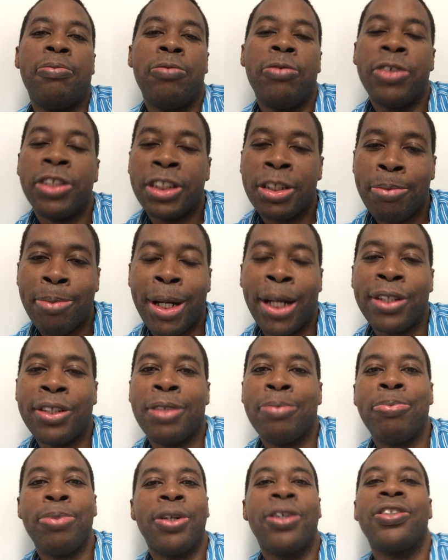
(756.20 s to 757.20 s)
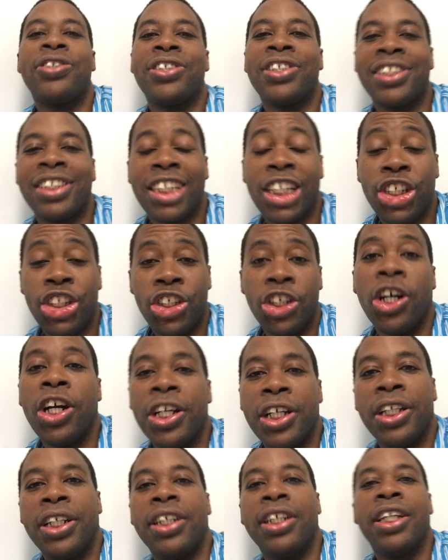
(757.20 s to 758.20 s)
was about to purchase a
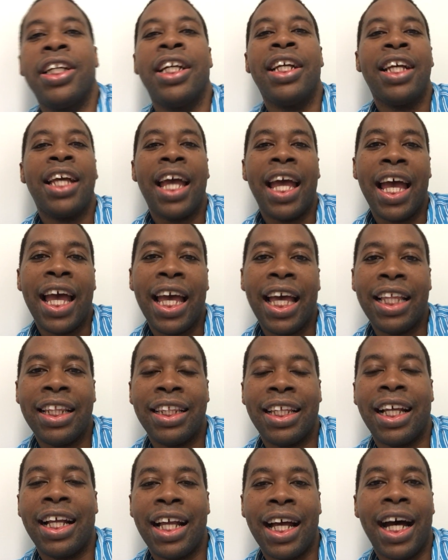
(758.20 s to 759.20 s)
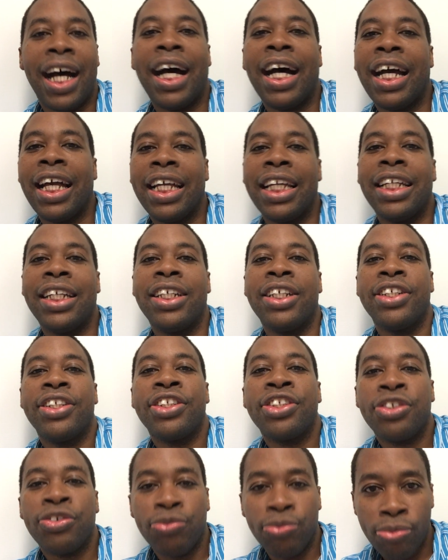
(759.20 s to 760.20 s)
Jordan, and the guy
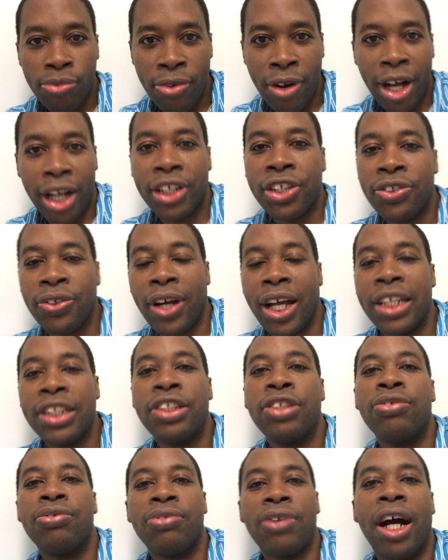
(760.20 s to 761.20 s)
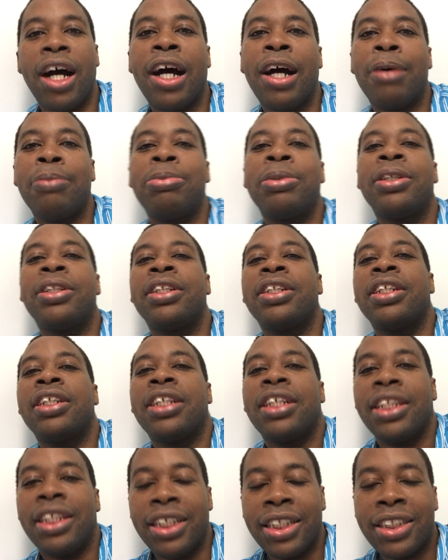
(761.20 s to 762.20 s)
tried to rob
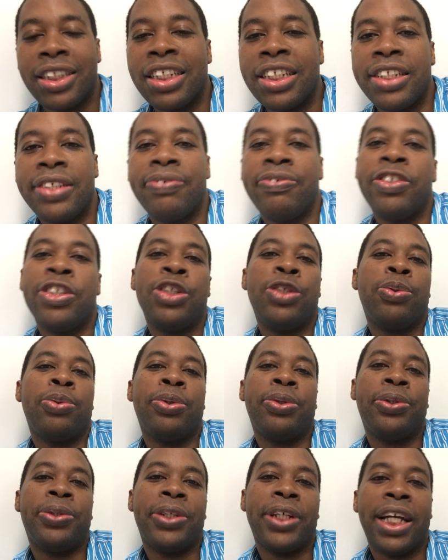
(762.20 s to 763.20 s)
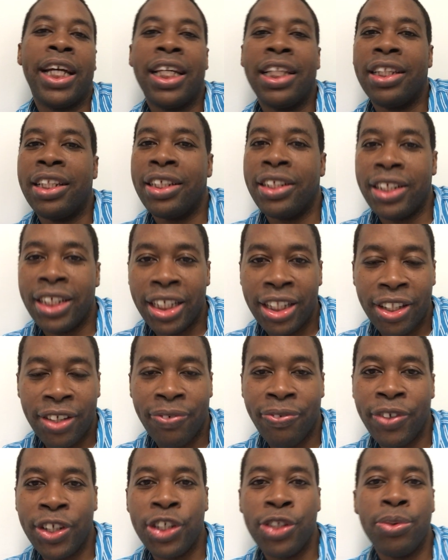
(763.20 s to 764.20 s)
this individual, and the
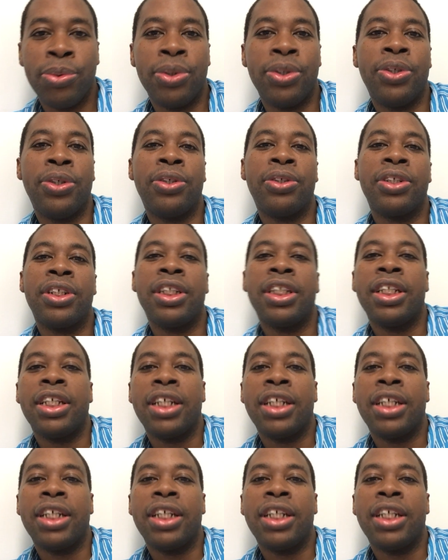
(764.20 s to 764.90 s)
individual,